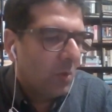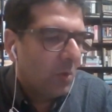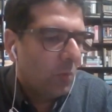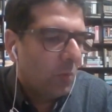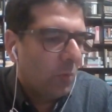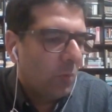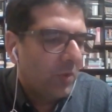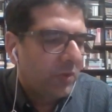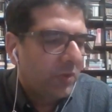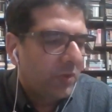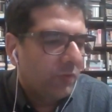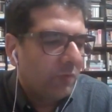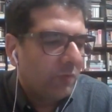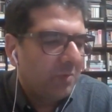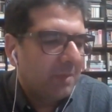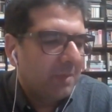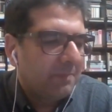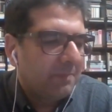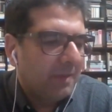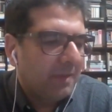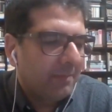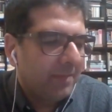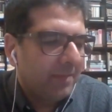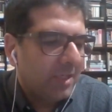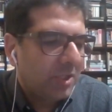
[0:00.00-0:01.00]
which would be
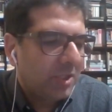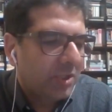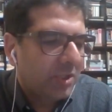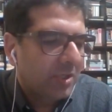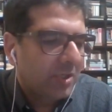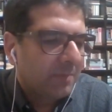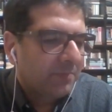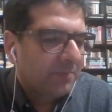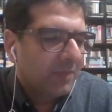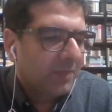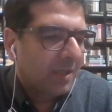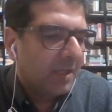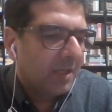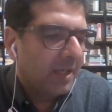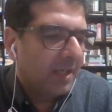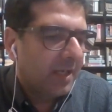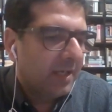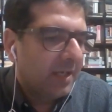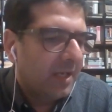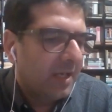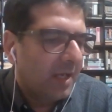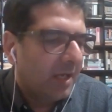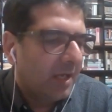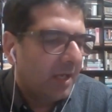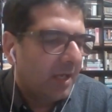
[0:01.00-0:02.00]
published
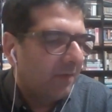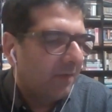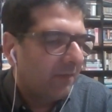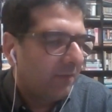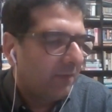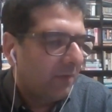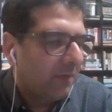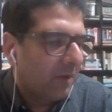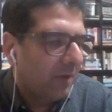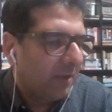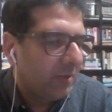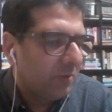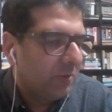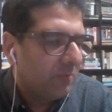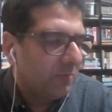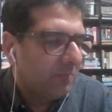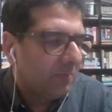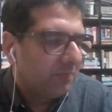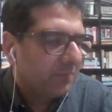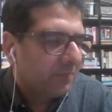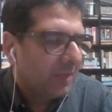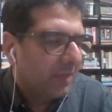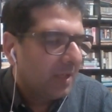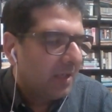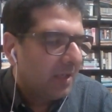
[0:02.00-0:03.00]
in a volume